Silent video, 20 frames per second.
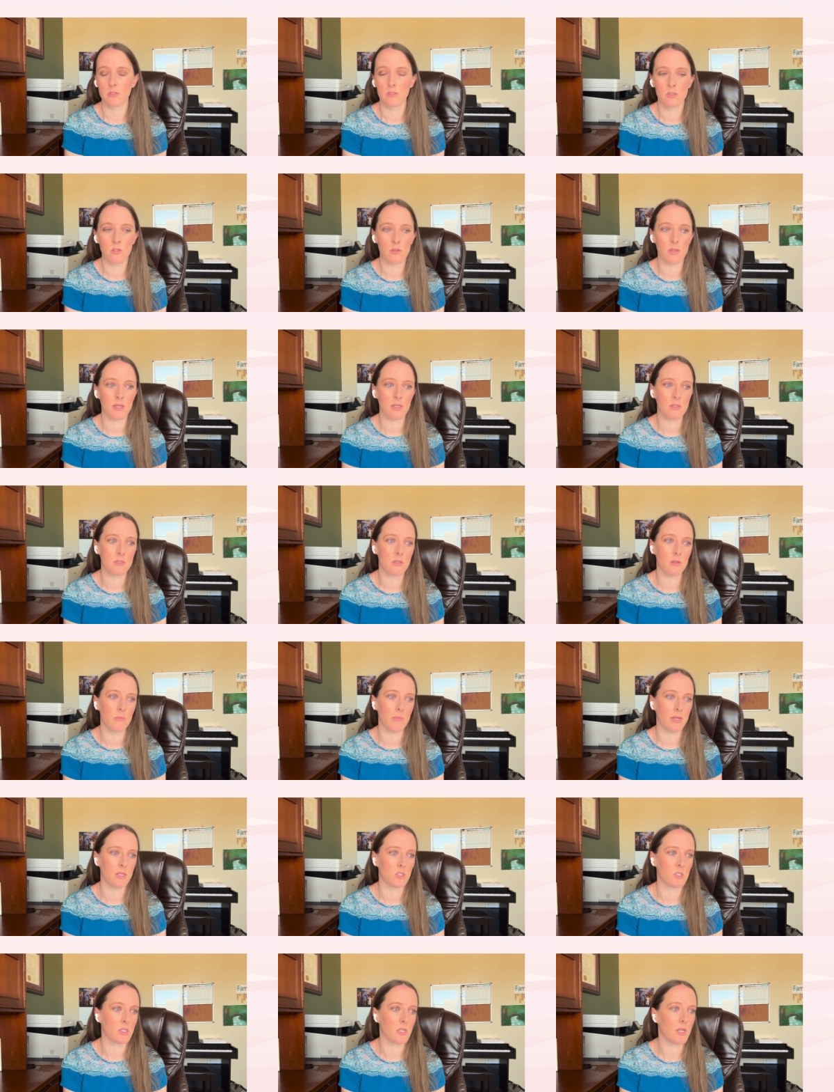Do they still
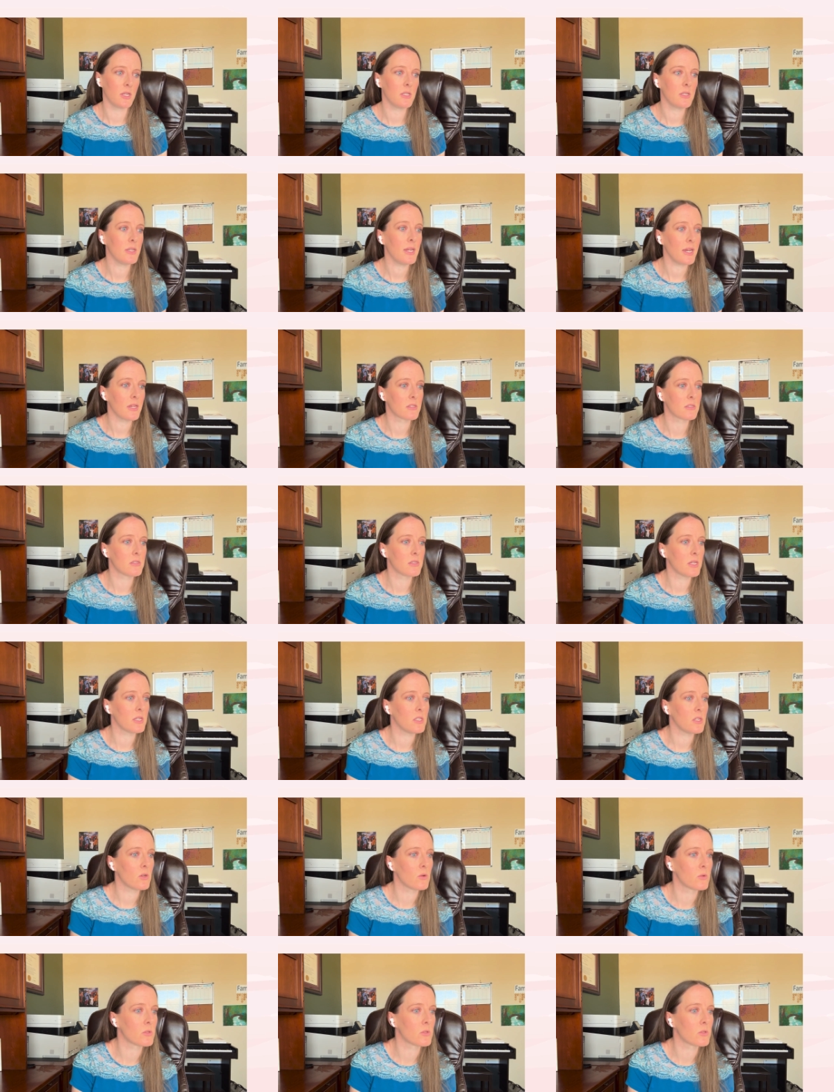mention it? And yes, they do.